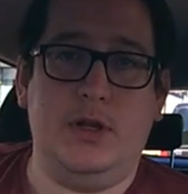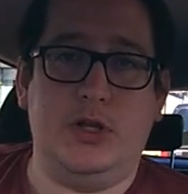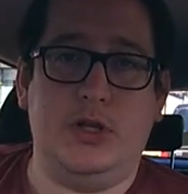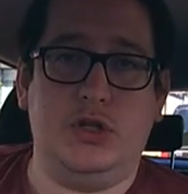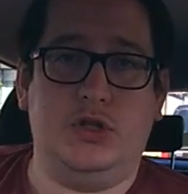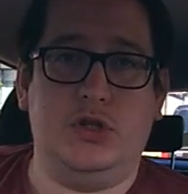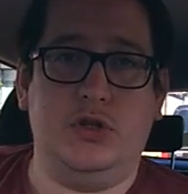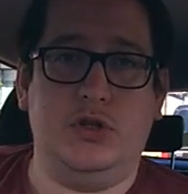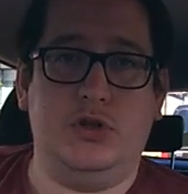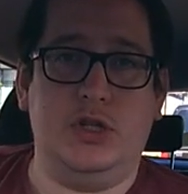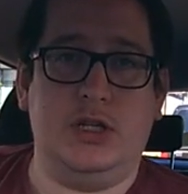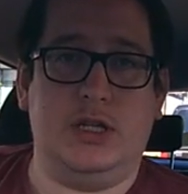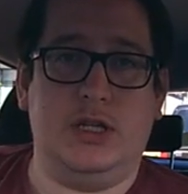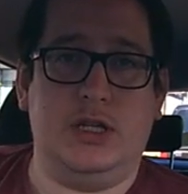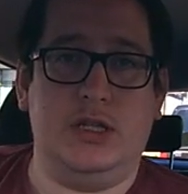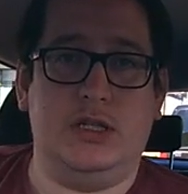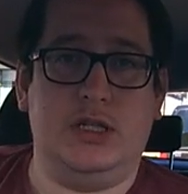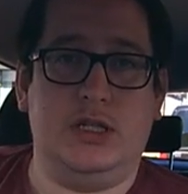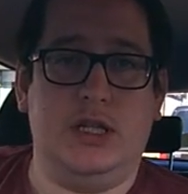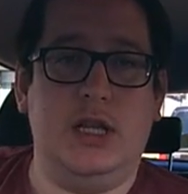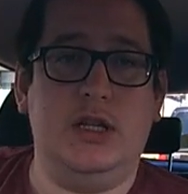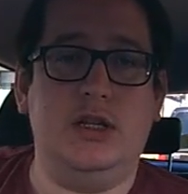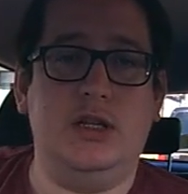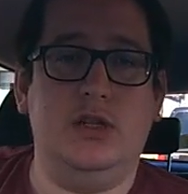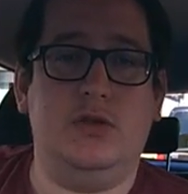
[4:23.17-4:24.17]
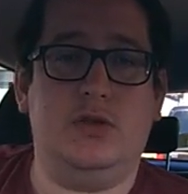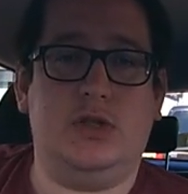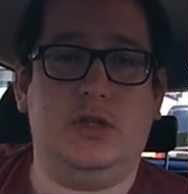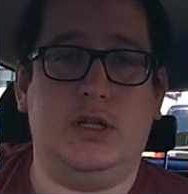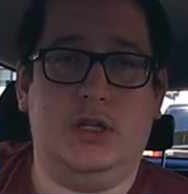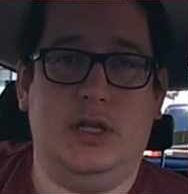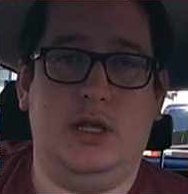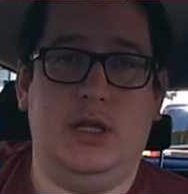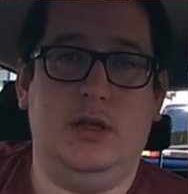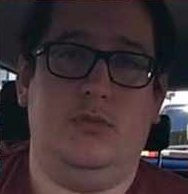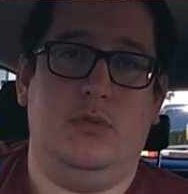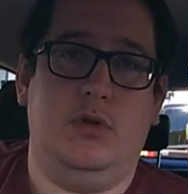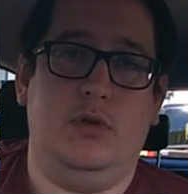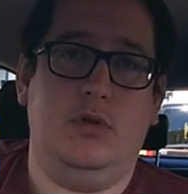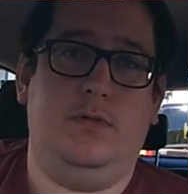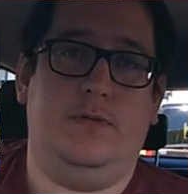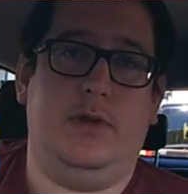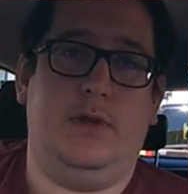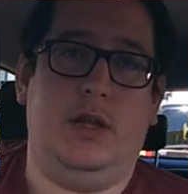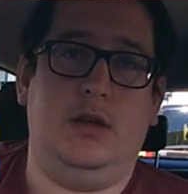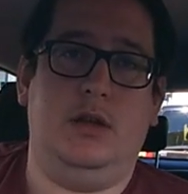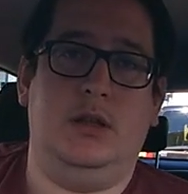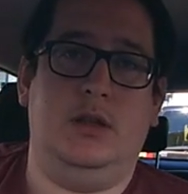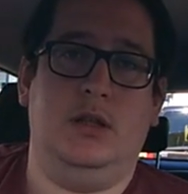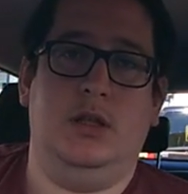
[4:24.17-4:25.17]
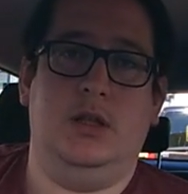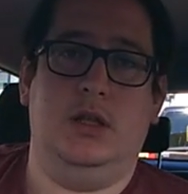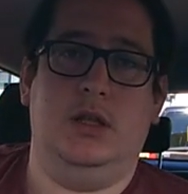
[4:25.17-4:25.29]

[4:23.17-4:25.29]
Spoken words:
it shouldn't continue to keep moving.